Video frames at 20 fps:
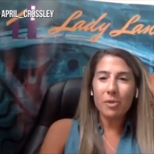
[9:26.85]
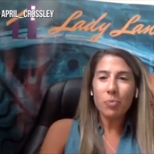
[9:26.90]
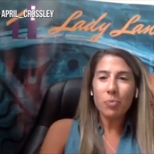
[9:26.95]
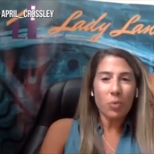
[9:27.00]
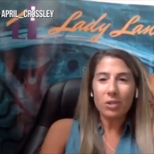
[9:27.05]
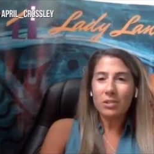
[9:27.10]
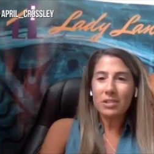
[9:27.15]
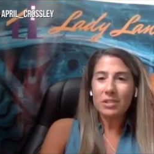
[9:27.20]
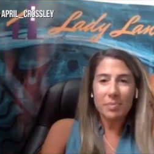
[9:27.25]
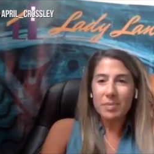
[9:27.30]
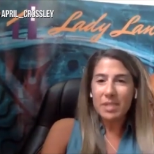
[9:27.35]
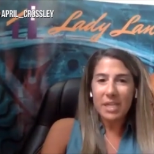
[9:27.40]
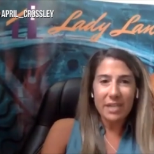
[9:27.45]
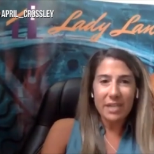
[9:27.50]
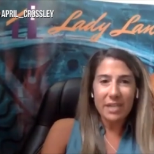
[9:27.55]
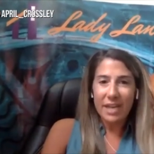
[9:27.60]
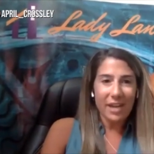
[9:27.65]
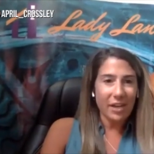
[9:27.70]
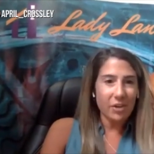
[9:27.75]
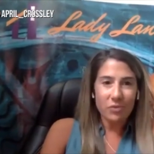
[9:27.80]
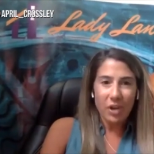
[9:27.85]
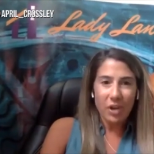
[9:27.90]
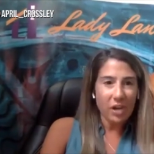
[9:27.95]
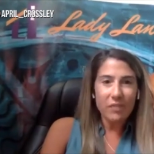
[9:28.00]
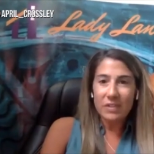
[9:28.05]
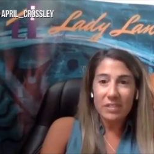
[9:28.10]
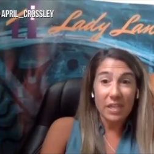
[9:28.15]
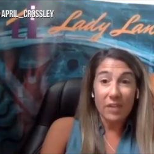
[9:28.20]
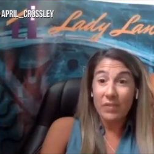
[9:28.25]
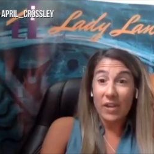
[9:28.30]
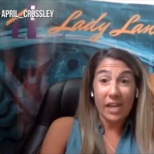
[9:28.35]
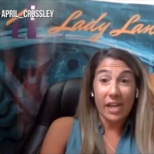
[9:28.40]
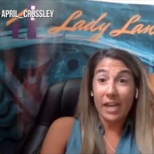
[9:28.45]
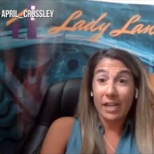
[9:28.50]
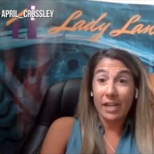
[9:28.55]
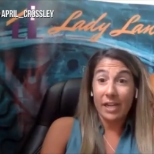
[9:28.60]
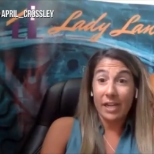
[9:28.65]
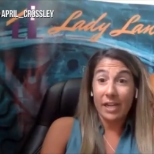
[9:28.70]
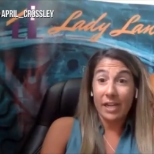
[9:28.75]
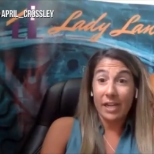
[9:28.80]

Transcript: world's upside down. None of us have any idea.